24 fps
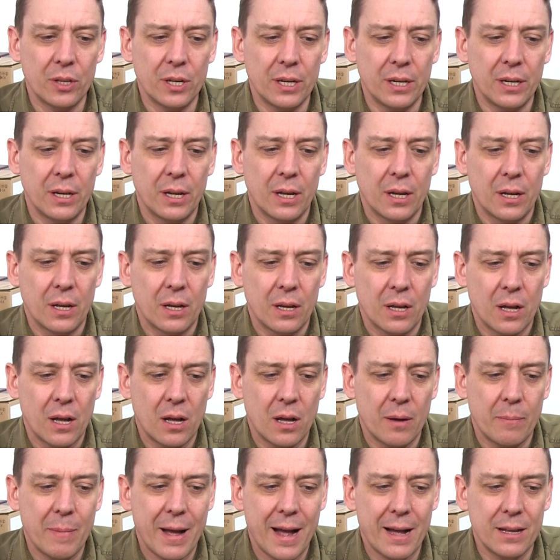the
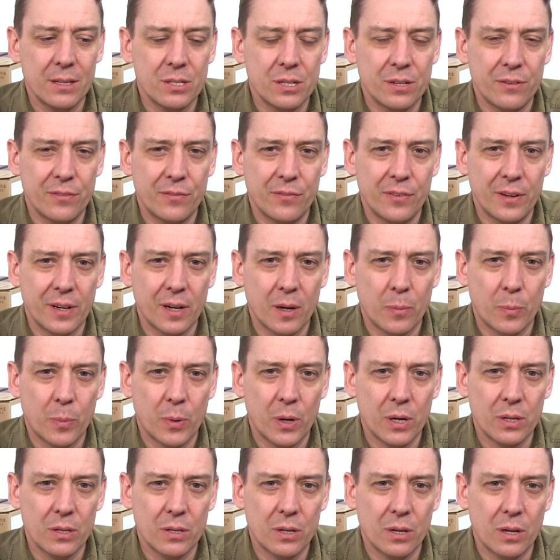
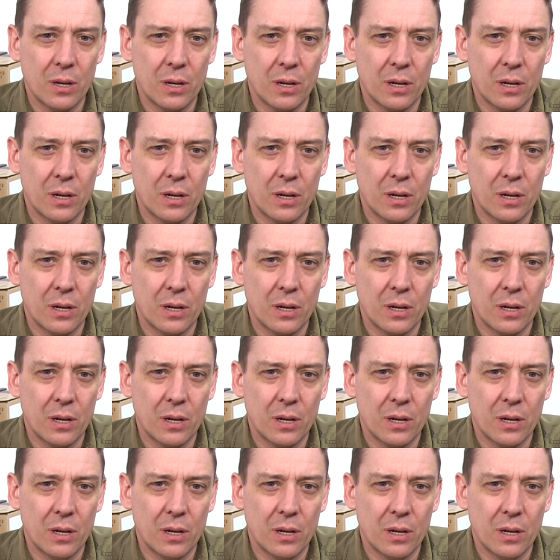anti-fingerprint